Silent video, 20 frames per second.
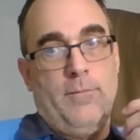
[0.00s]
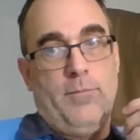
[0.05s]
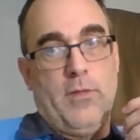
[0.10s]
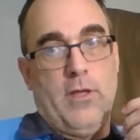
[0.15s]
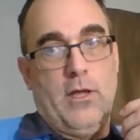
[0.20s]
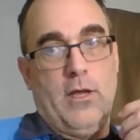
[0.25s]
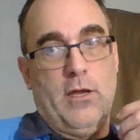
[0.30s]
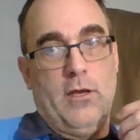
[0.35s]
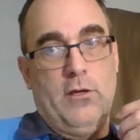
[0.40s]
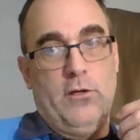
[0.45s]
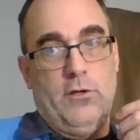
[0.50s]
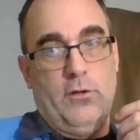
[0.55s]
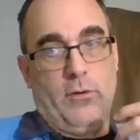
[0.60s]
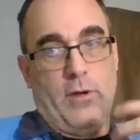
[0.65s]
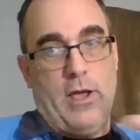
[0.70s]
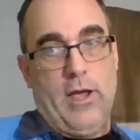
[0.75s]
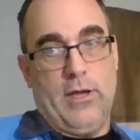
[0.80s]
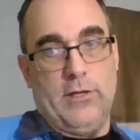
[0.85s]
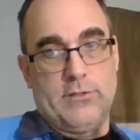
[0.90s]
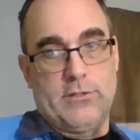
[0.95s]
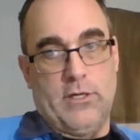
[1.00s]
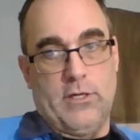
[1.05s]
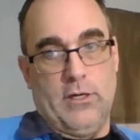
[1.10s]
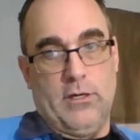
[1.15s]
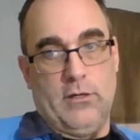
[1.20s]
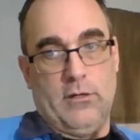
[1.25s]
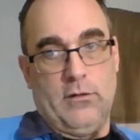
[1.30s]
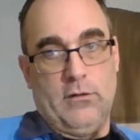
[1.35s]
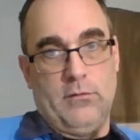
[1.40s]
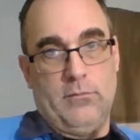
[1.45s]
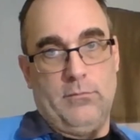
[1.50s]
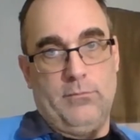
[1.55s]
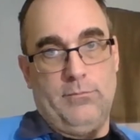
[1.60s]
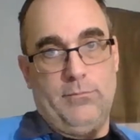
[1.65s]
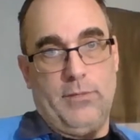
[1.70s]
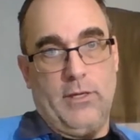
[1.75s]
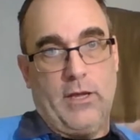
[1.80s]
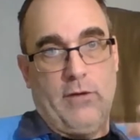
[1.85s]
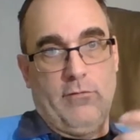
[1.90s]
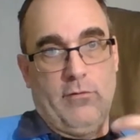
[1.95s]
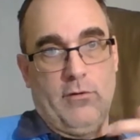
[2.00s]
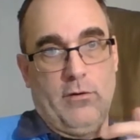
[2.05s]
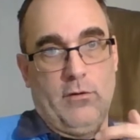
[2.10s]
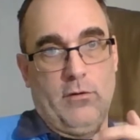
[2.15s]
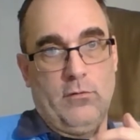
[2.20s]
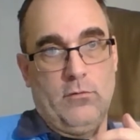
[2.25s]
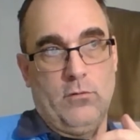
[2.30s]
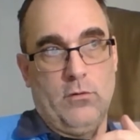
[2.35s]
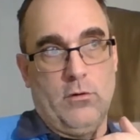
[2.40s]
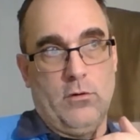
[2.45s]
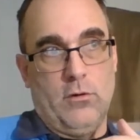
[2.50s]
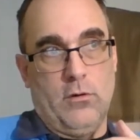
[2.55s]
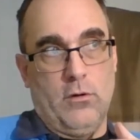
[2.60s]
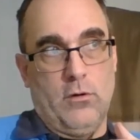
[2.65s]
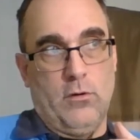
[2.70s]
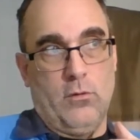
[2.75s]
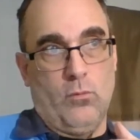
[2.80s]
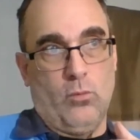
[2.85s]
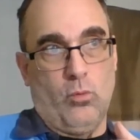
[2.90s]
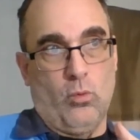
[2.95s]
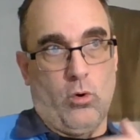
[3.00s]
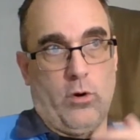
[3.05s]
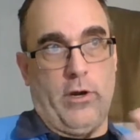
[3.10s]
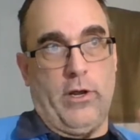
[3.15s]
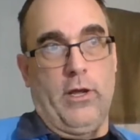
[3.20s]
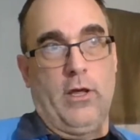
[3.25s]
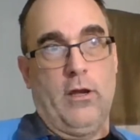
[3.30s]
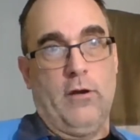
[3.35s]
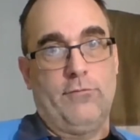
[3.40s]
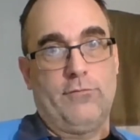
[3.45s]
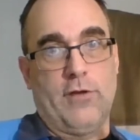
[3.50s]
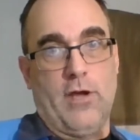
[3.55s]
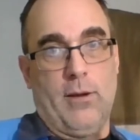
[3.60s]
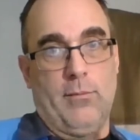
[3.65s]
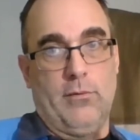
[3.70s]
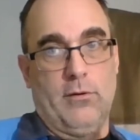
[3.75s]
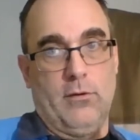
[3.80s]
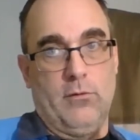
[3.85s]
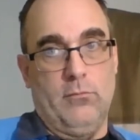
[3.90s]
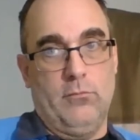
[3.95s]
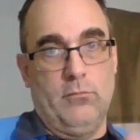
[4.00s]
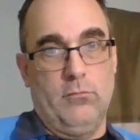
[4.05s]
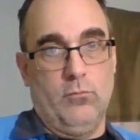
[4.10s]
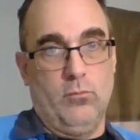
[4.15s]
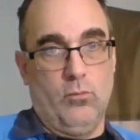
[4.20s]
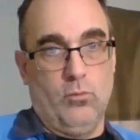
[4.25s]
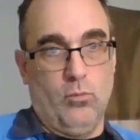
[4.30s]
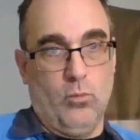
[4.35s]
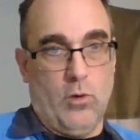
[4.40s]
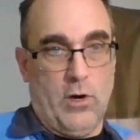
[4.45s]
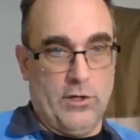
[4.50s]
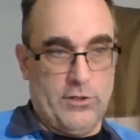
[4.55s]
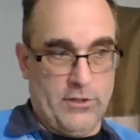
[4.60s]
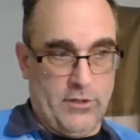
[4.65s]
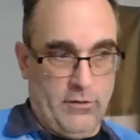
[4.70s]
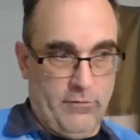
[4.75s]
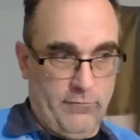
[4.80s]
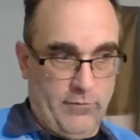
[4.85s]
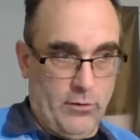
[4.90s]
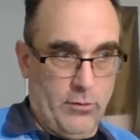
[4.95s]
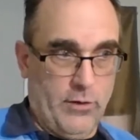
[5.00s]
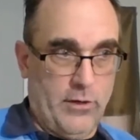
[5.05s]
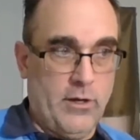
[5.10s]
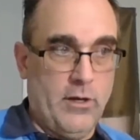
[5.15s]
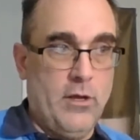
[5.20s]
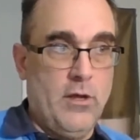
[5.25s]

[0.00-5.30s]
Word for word: and you guys can be given a warning enough time to watch it and view it.